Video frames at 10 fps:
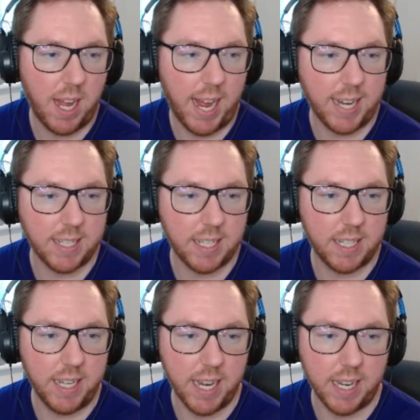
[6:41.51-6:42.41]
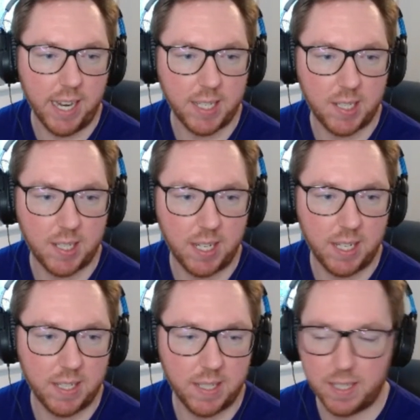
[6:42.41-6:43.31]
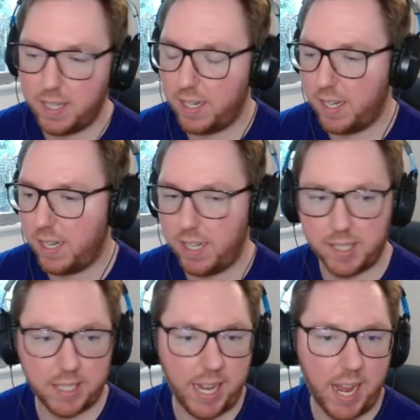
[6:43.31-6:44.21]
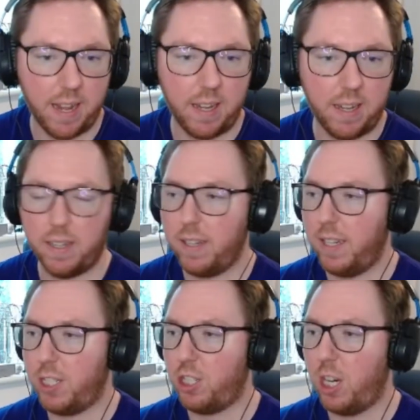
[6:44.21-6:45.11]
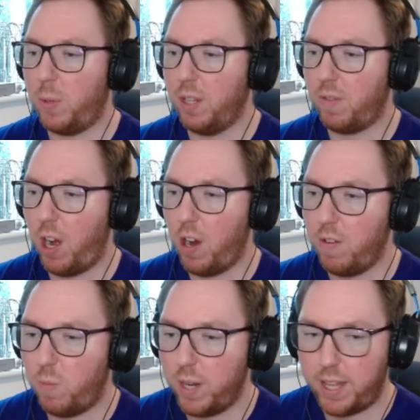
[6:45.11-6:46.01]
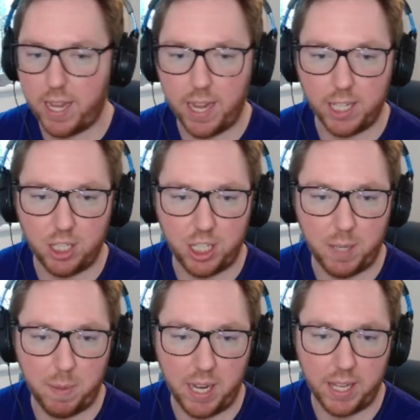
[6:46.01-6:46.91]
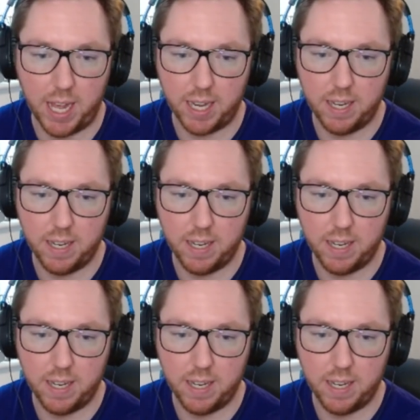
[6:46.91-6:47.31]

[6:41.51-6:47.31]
And yeah, let's get this show on the road with AHGP then.